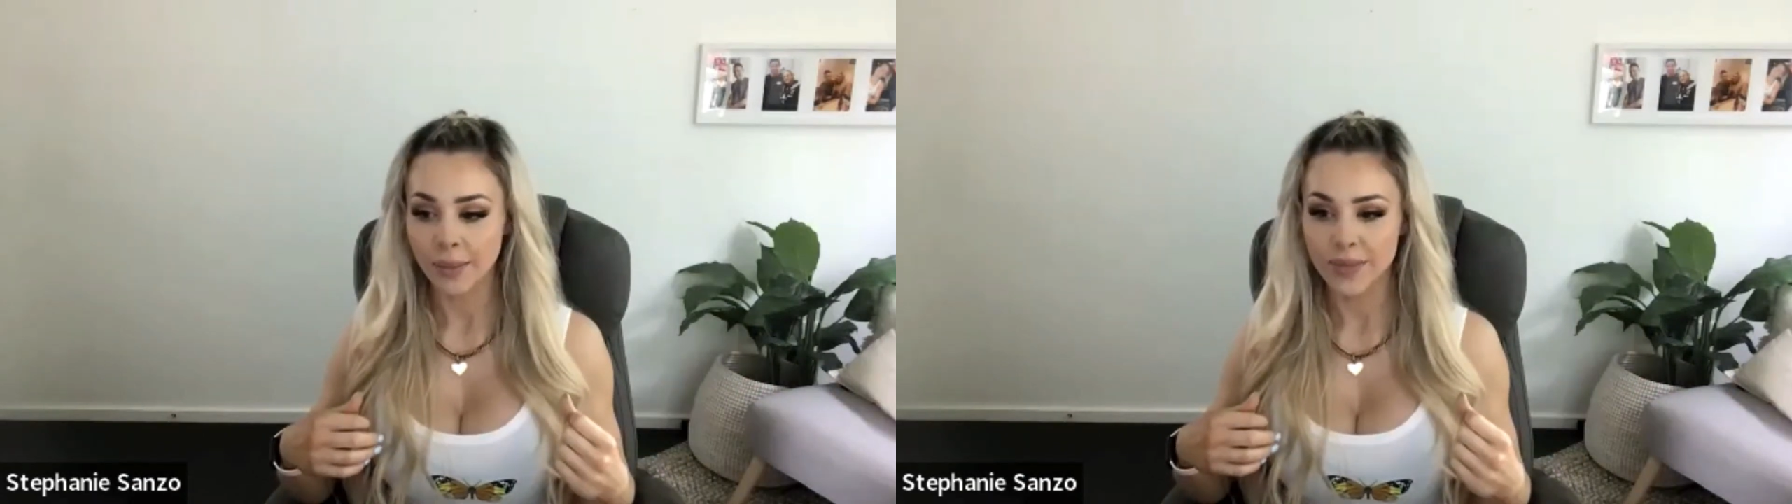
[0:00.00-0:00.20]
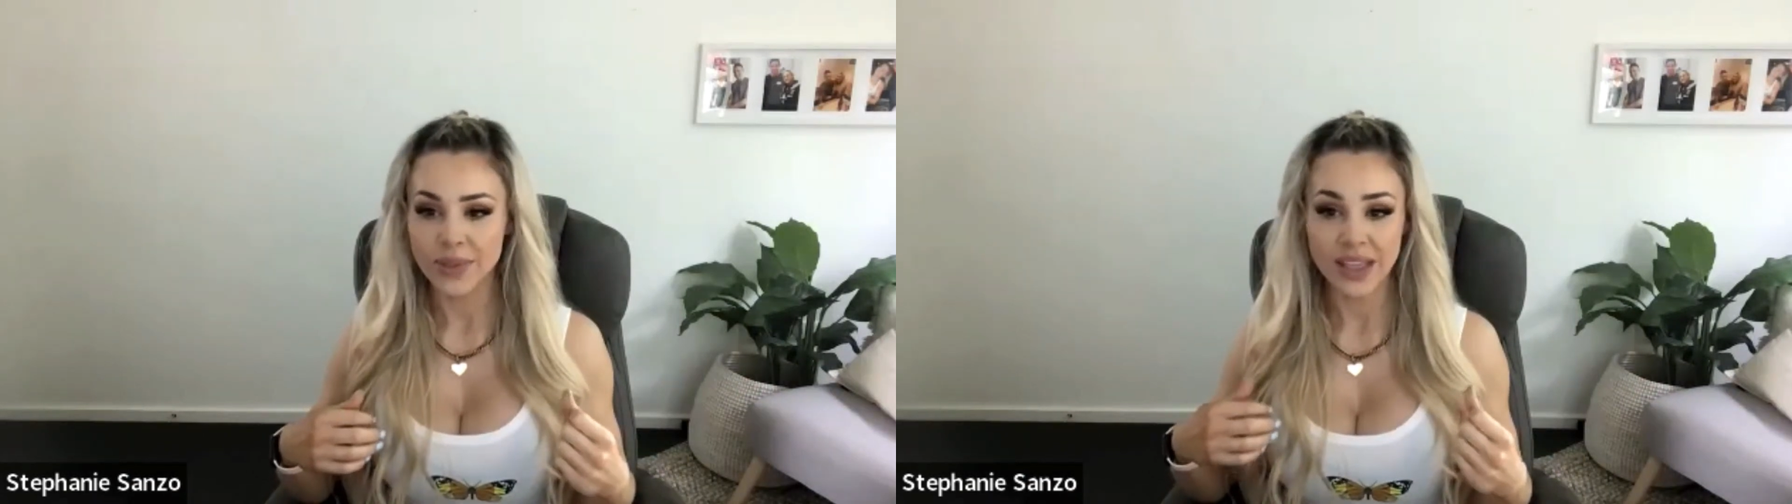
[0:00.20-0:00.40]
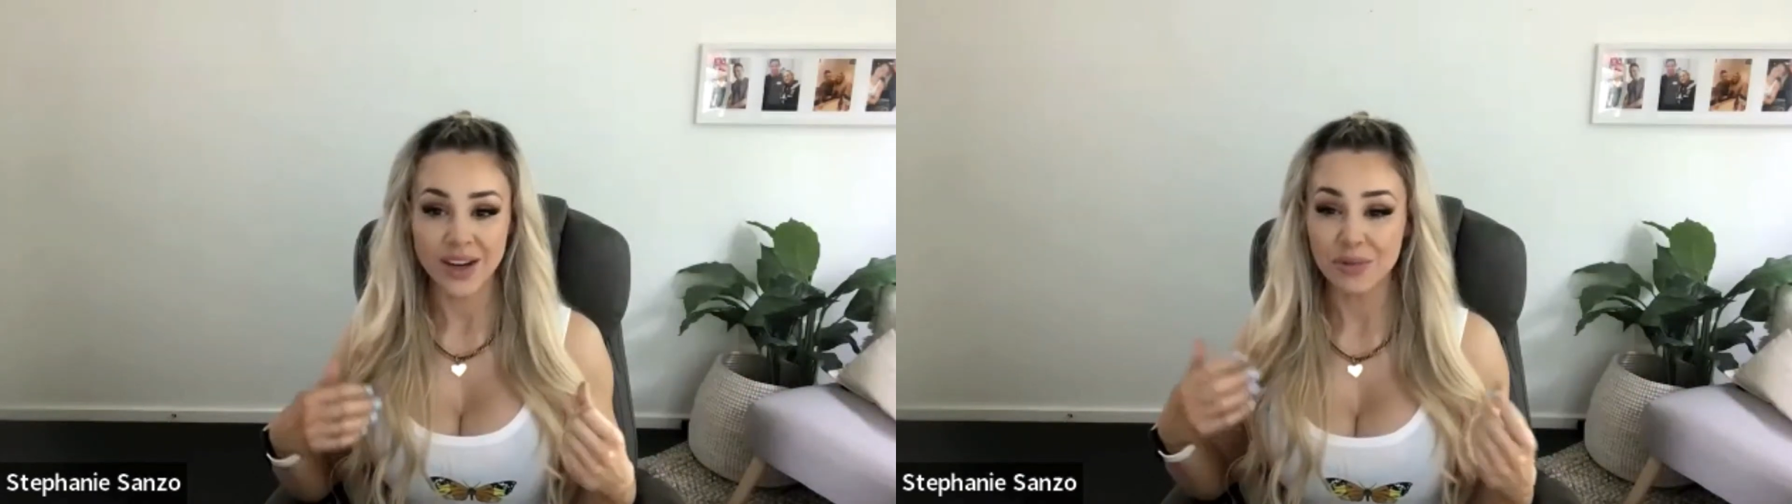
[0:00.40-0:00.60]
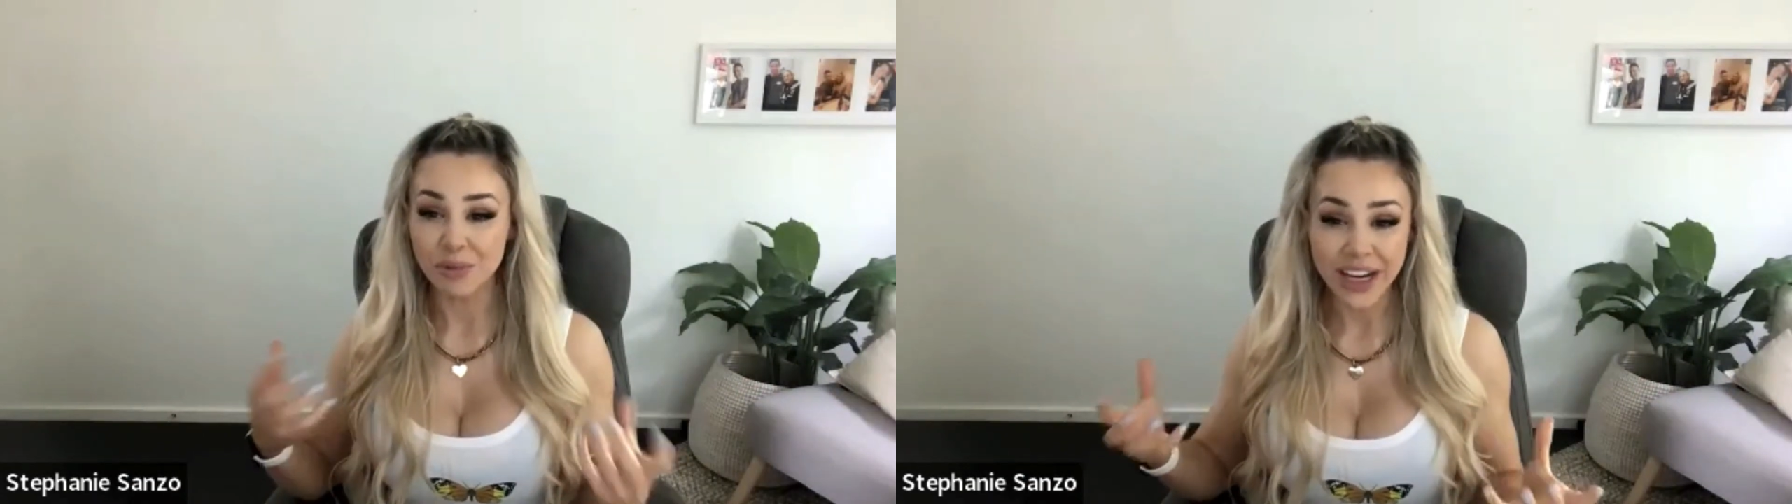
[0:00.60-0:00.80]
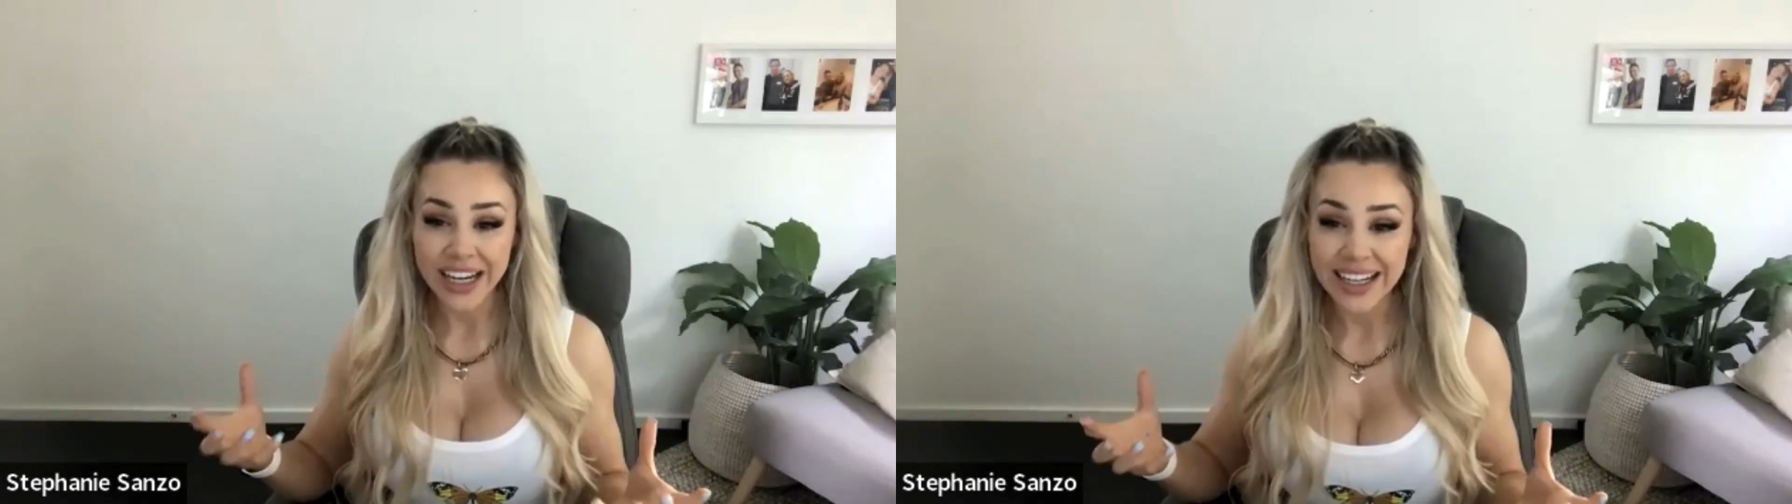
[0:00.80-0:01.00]
Started
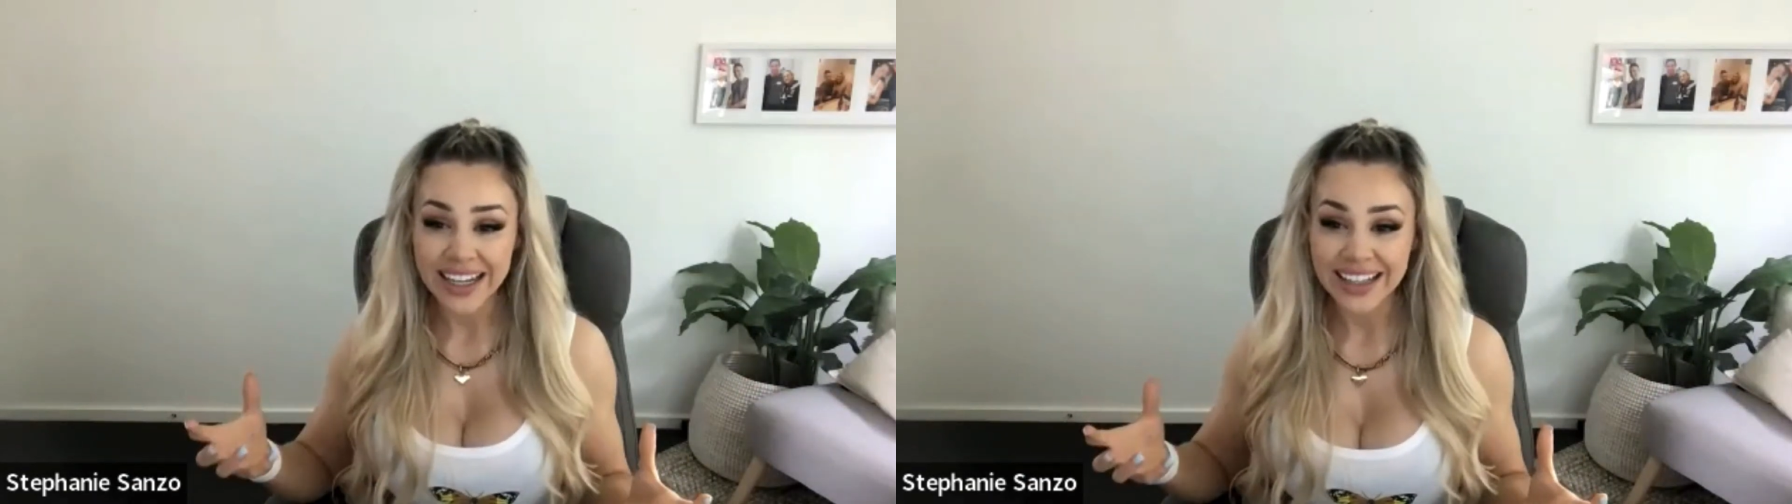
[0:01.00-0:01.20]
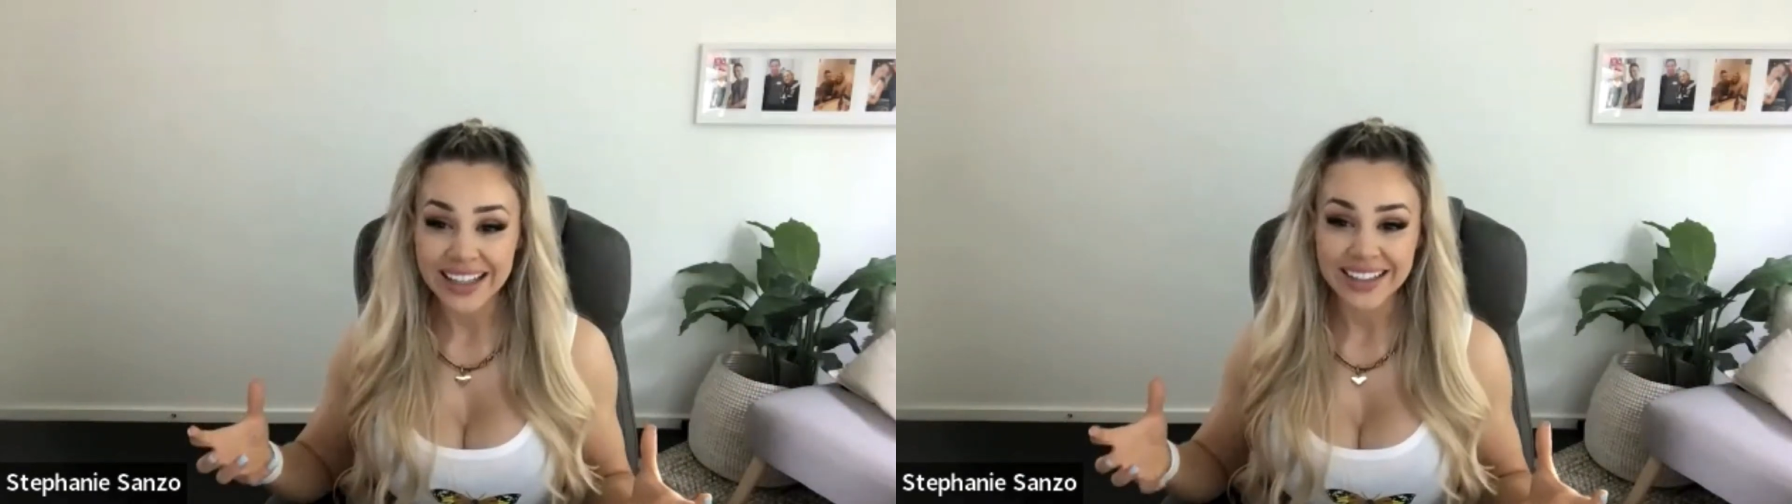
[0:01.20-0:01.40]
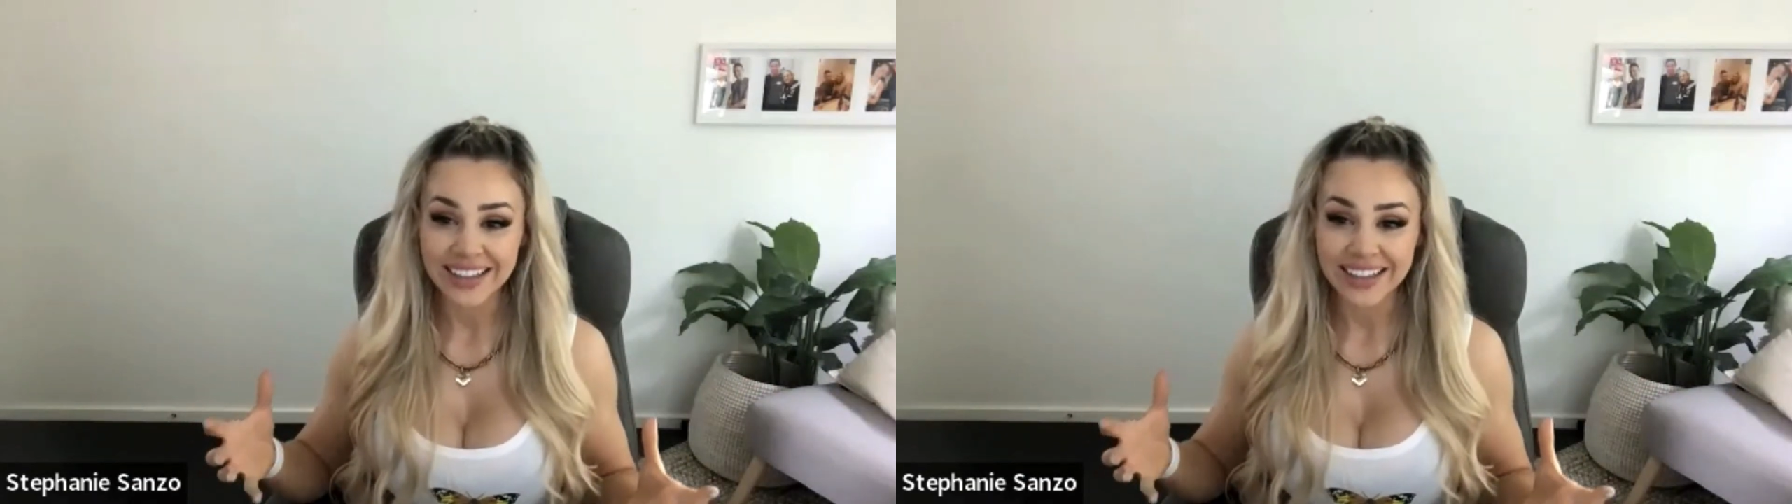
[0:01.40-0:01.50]
reading